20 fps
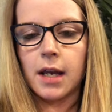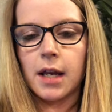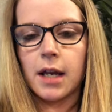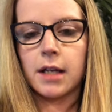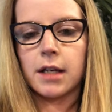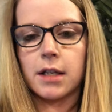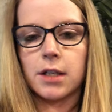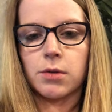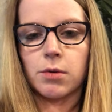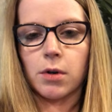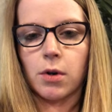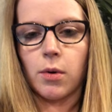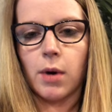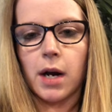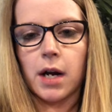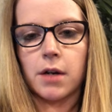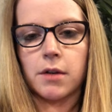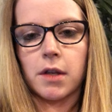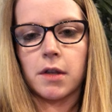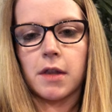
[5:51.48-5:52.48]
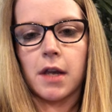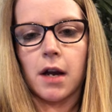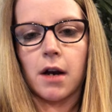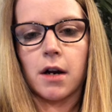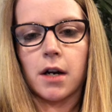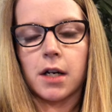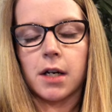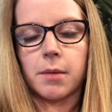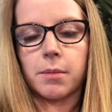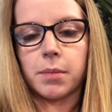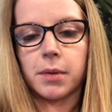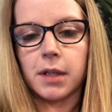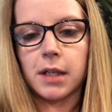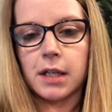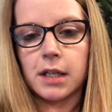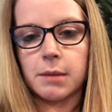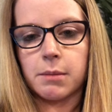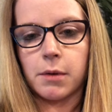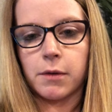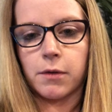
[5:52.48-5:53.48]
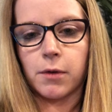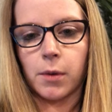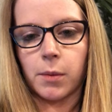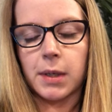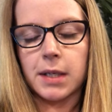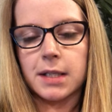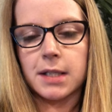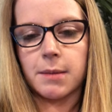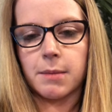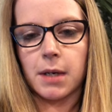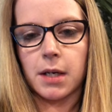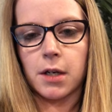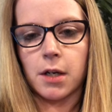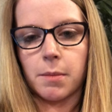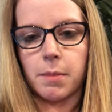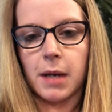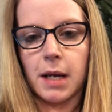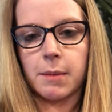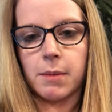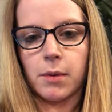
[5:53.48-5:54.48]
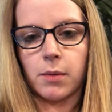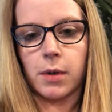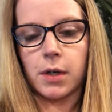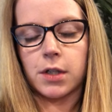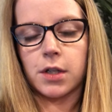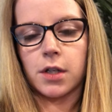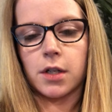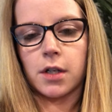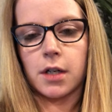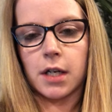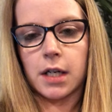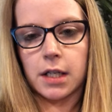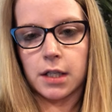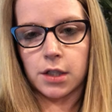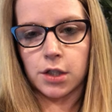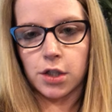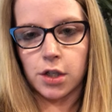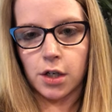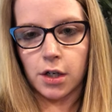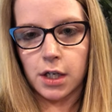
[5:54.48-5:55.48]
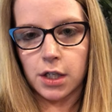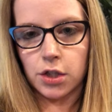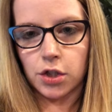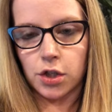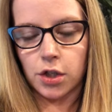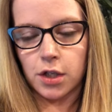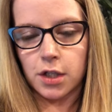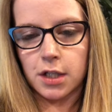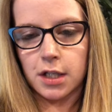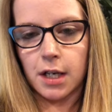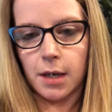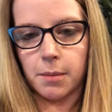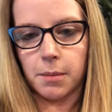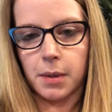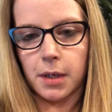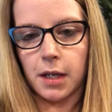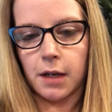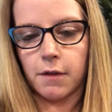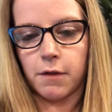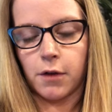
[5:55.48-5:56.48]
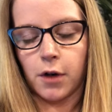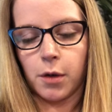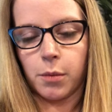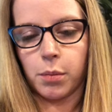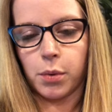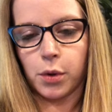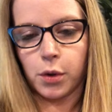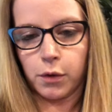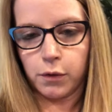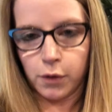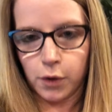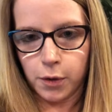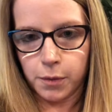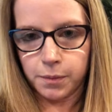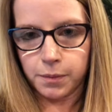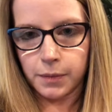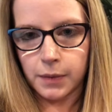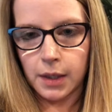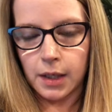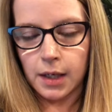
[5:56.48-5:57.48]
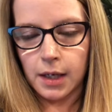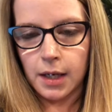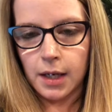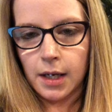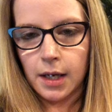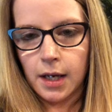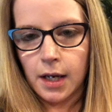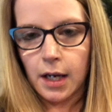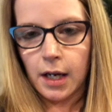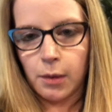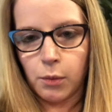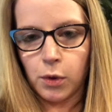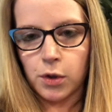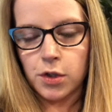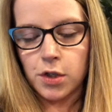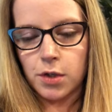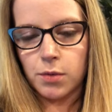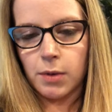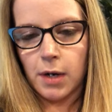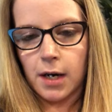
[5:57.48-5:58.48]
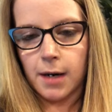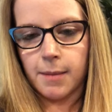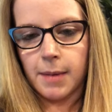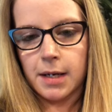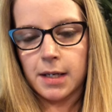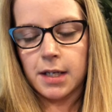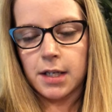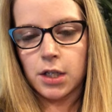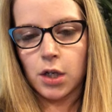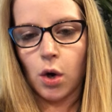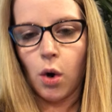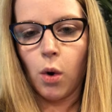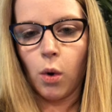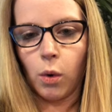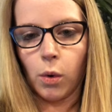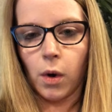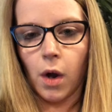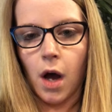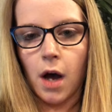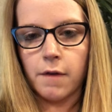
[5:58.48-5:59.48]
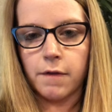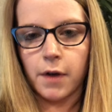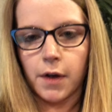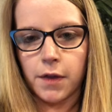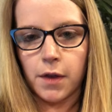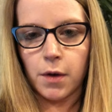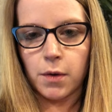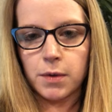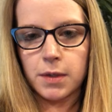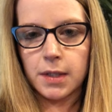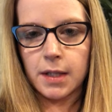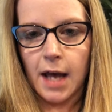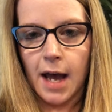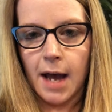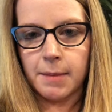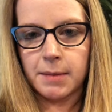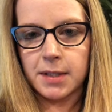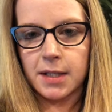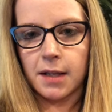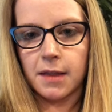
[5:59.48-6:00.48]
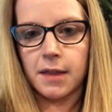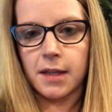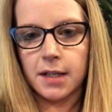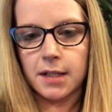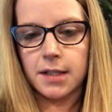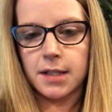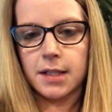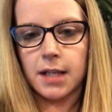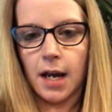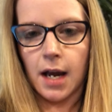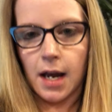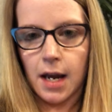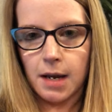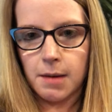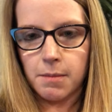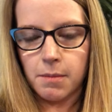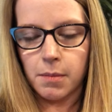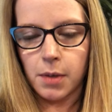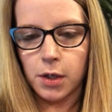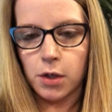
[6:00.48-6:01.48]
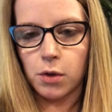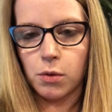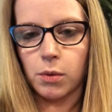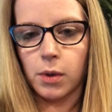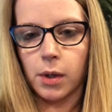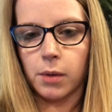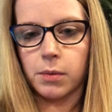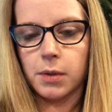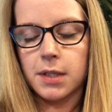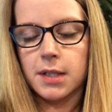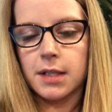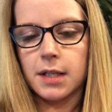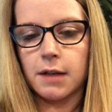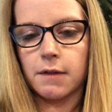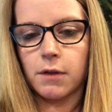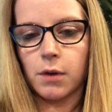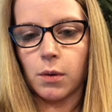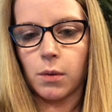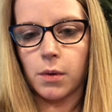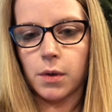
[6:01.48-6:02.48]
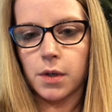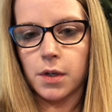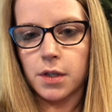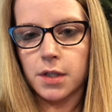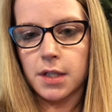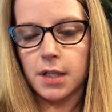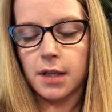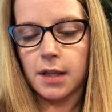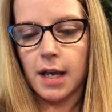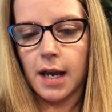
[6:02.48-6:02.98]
it is required that they are completed before we submit your paperwork to your insurance company for approval. We're just recommending to hold off on those labs at this time, but you will receive the orders in